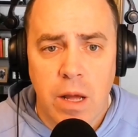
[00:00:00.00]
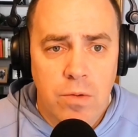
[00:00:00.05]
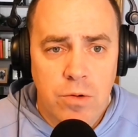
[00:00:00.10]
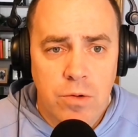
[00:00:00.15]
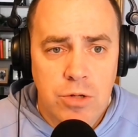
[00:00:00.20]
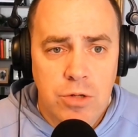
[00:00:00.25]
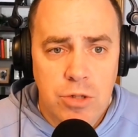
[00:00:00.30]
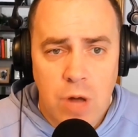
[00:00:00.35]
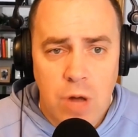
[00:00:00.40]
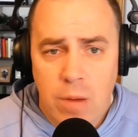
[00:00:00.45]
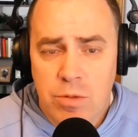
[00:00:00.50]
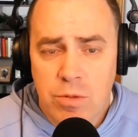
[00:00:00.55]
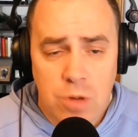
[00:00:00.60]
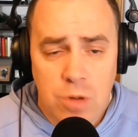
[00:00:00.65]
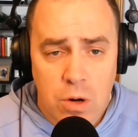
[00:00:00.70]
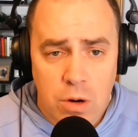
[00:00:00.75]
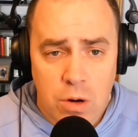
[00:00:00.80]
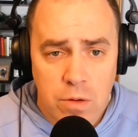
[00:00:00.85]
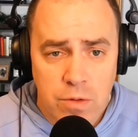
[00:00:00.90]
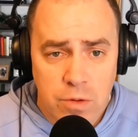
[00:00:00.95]
those traumas,
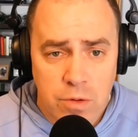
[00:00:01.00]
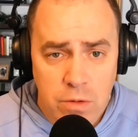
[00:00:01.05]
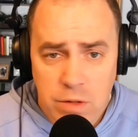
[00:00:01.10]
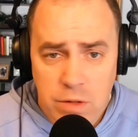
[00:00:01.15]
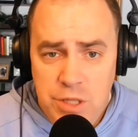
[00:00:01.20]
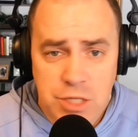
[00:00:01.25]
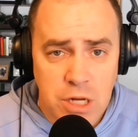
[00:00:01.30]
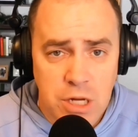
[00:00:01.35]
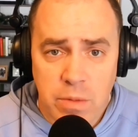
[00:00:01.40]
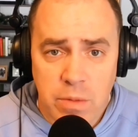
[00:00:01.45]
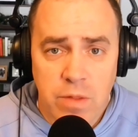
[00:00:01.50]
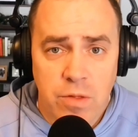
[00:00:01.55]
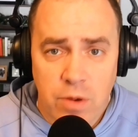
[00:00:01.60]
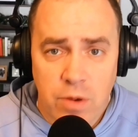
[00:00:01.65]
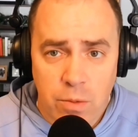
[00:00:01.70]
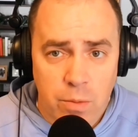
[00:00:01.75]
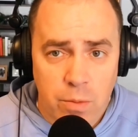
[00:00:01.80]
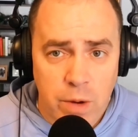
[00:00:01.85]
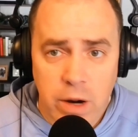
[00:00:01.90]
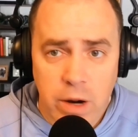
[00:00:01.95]
they're legitimate.
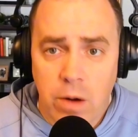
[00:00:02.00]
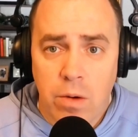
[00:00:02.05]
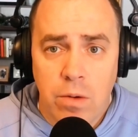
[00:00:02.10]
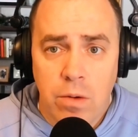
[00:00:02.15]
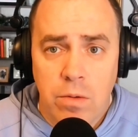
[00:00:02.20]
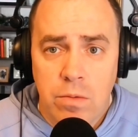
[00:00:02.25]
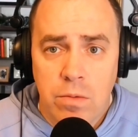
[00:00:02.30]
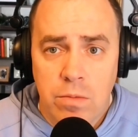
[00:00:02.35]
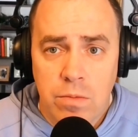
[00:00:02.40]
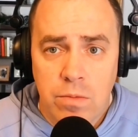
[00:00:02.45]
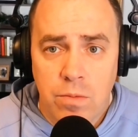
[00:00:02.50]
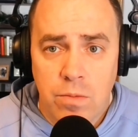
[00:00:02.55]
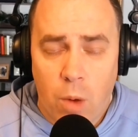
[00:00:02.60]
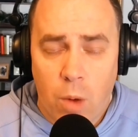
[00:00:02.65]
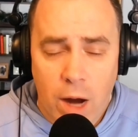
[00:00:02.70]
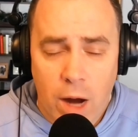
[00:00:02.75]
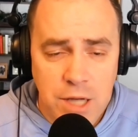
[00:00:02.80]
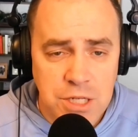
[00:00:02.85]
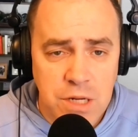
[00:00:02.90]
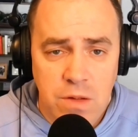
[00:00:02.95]
They're real.
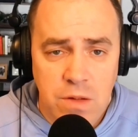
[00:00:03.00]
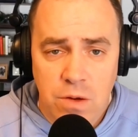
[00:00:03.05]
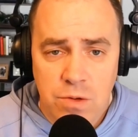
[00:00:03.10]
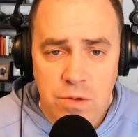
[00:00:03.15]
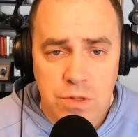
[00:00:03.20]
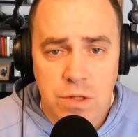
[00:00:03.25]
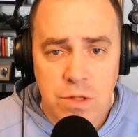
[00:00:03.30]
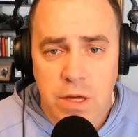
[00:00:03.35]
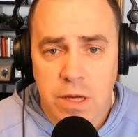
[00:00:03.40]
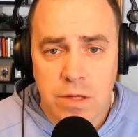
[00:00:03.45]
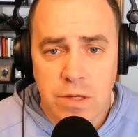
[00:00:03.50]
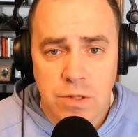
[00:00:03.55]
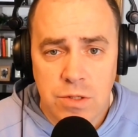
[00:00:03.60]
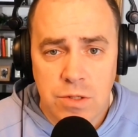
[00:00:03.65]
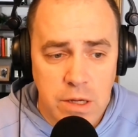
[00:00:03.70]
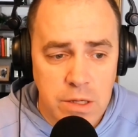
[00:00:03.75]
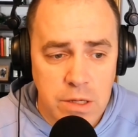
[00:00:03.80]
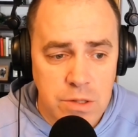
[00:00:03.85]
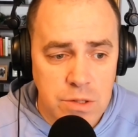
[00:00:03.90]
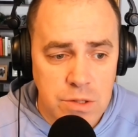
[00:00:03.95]
Watching those things
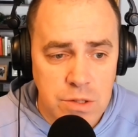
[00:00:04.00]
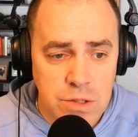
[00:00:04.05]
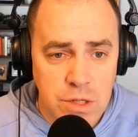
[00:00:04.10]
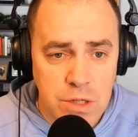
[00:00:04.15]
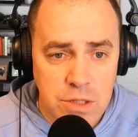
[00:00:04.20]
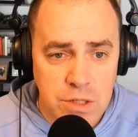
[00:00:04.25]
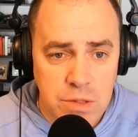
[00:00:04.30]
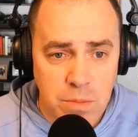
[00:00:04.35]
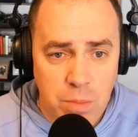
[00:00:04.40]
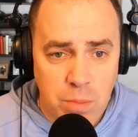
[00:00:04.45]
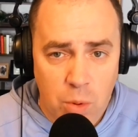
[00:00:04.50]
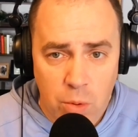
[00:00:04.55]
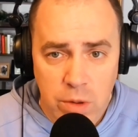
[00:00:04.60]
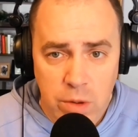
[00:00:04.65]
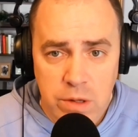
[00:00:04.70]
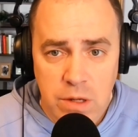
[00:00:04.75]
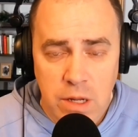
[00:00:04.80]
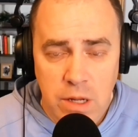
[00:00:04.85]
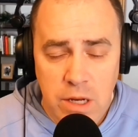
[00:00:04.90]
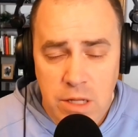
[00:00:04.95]
is
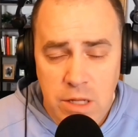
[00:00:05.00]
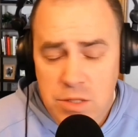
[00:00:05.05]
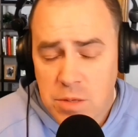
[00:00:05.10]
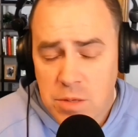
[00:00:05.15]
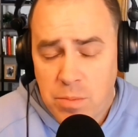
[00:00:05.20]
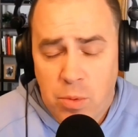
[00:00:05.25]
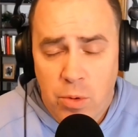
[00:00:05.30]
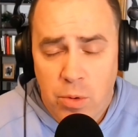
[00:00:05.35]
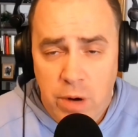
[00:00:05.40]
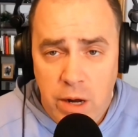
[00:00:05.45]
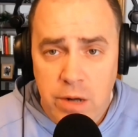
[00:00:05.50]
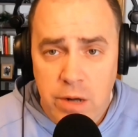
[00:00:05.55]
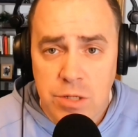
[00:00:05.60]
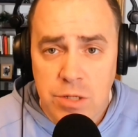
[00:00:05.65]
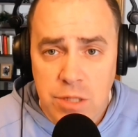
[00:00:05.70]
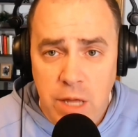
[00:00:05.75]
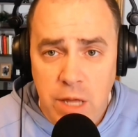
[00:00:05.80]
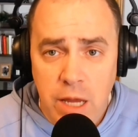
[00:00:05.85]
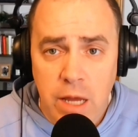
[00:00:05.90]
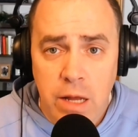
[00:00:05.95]
important, and it's important to
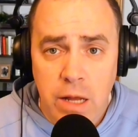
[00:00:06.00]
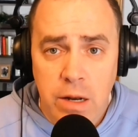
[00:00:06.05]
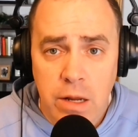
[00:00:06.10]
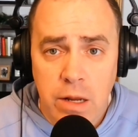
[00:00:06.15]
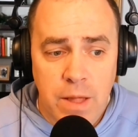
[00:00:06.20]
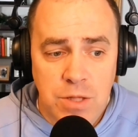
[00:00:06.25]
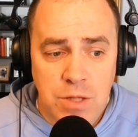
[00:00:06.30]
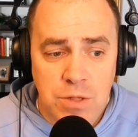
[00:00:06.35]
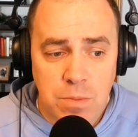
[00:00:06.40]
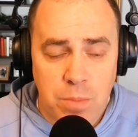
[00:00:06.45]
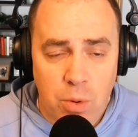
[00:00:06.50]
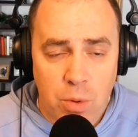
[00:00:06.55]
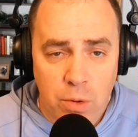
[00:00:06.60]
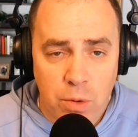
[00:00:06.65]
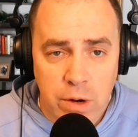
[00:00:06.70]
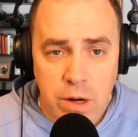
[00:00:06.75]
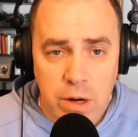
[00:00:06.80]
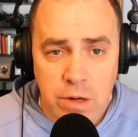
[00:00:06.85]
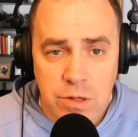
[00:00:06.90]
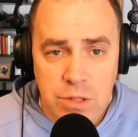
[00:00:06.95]
understand. It's
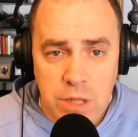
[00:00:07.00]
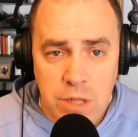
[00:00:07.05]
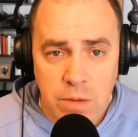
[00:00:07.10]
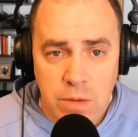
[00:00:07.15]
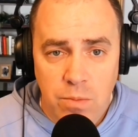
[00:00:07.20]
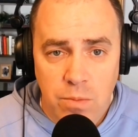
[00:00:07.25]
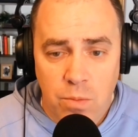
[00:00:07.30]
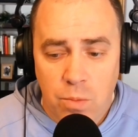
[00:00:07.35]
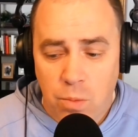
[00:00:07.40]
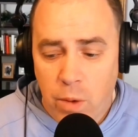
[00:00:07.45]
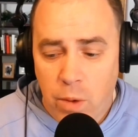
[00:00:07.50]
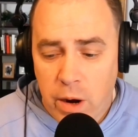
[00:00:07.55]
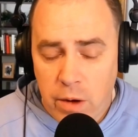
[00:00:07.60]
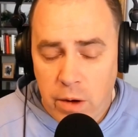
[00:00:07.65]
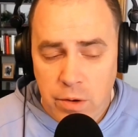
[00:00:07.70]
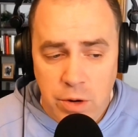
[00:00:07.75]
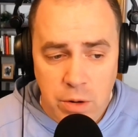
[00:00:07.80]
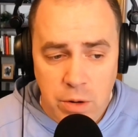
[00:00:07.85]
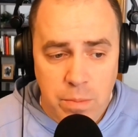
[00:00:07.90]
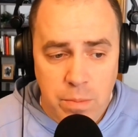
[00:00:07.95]
important to understand
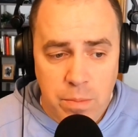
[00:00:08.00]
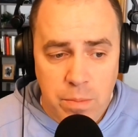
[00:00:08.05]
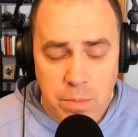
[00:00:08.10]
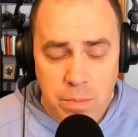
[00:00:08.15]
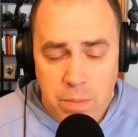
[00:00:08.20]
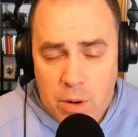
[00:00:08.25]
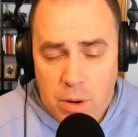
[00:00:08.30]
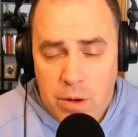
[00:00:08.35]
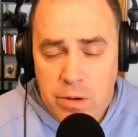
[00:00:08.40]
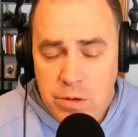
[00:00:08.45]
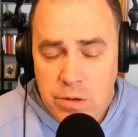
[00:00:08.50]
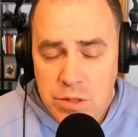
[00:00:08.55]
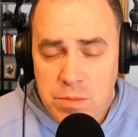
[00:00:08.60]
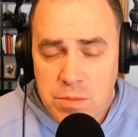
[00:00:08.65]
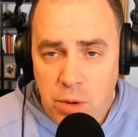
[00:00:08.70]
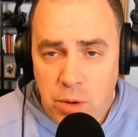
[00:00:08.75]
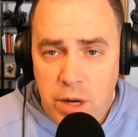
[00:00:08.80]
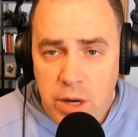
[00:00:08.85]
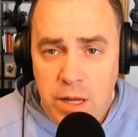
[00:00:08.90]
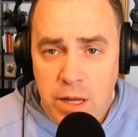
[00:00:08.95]
where your partner's
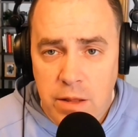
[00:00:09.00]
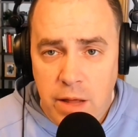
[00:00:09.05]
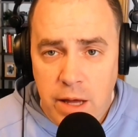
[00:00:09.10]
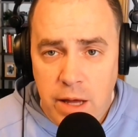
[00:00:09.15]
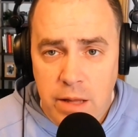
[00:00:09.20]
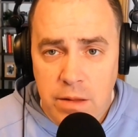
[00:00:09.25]
bringing